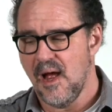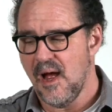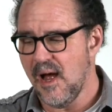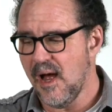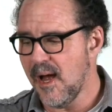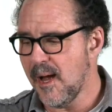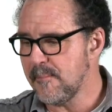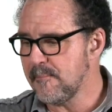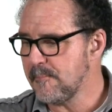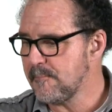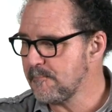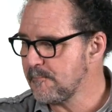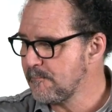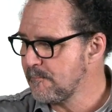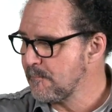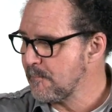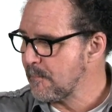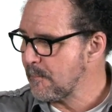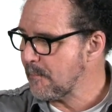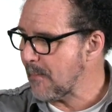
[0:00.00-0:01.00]
And
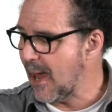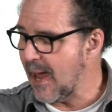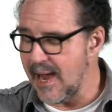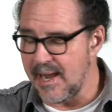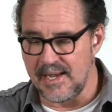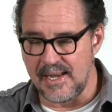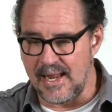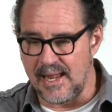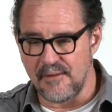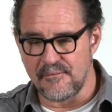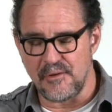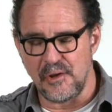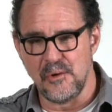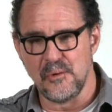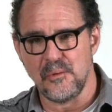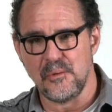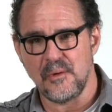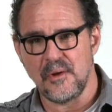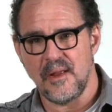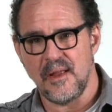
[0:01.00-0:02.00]
if
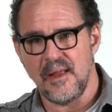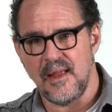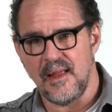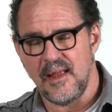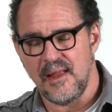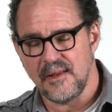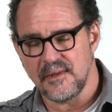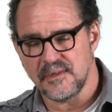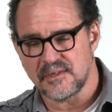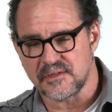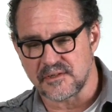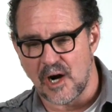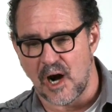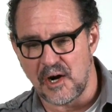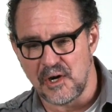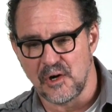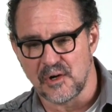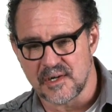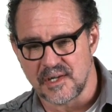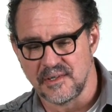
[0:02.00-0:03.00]
you
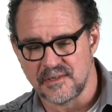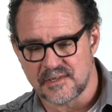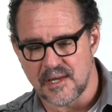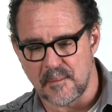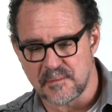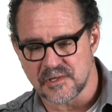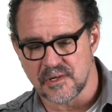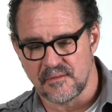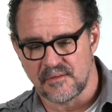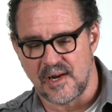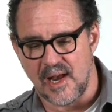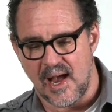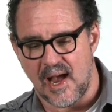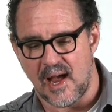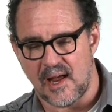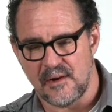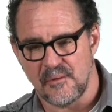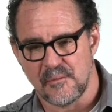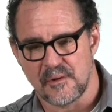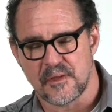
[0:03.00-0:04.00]
start your conception of
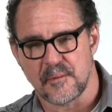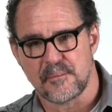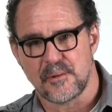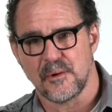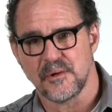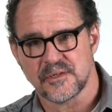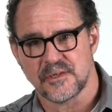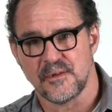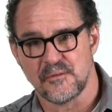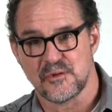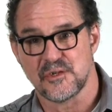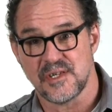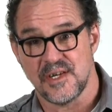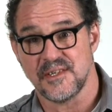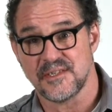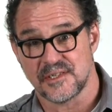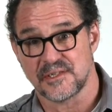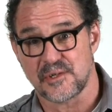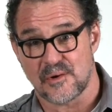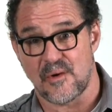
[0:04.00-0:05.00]
God with the person of
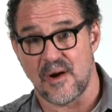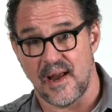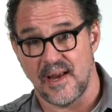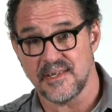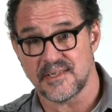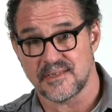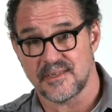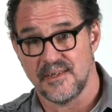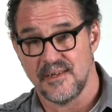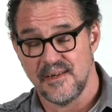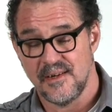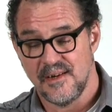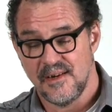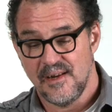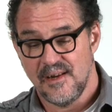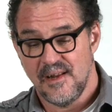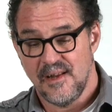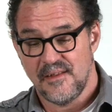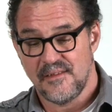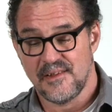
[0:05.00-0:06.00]
Jesus Christ,
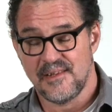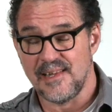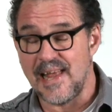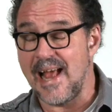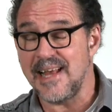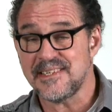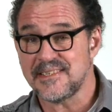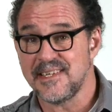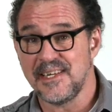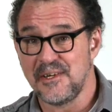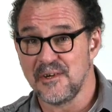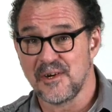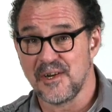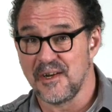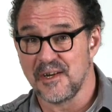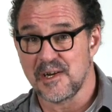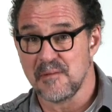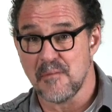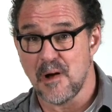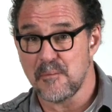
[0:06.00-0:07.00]
the last thing you're
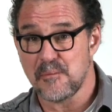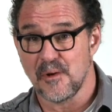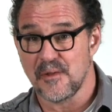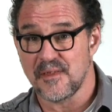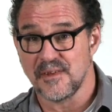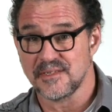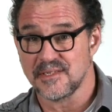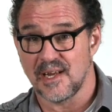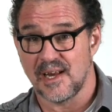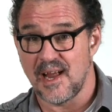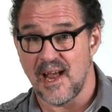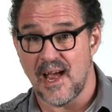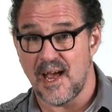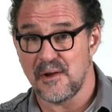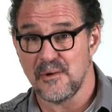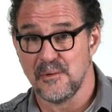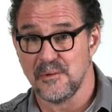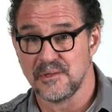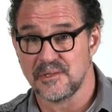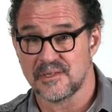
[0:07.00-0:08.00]
going to come up with is a
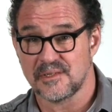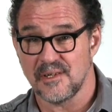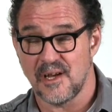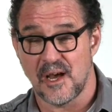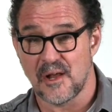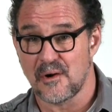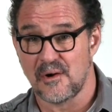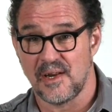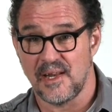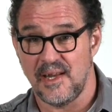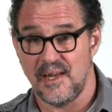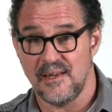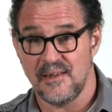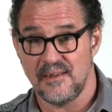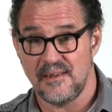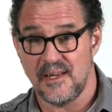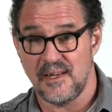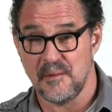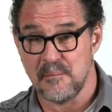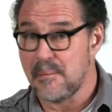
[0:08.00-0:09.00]
God who is
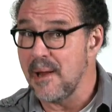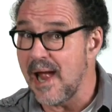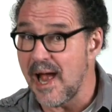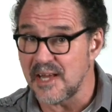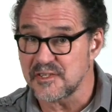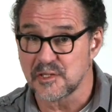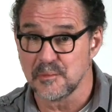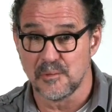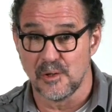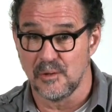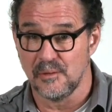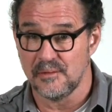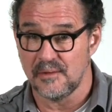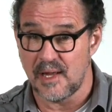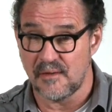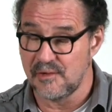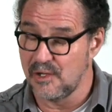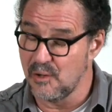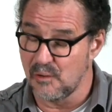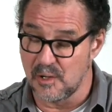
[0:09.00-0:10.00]
utterly impassible,
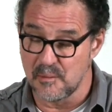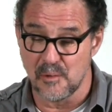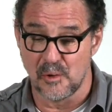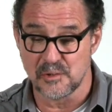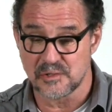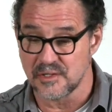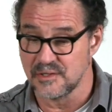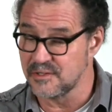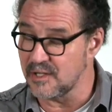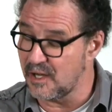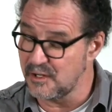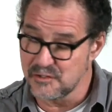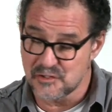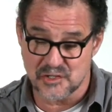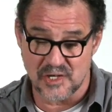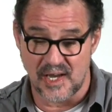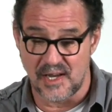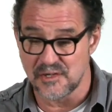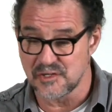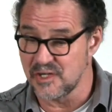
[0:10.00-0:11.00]
having no emotions,
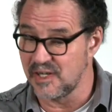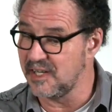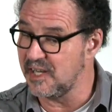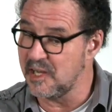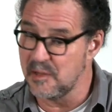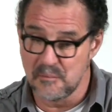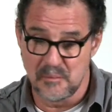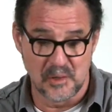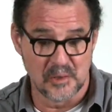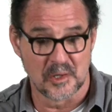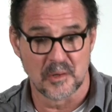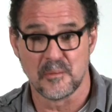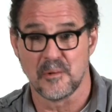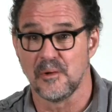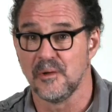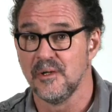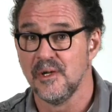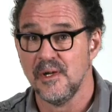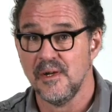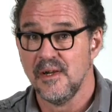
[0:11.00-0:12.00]
unchanging,
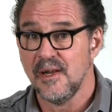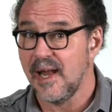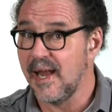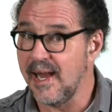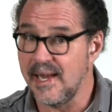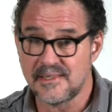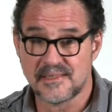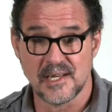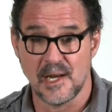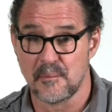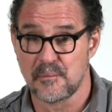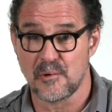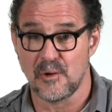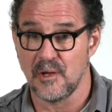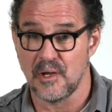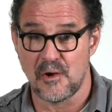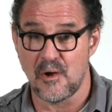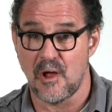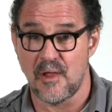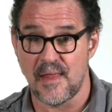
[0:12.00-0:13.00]
immutable,
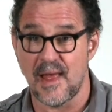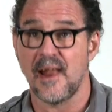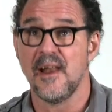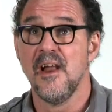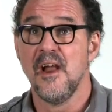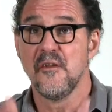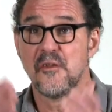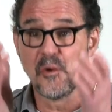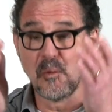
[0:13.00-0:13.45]
atemporal, and all that.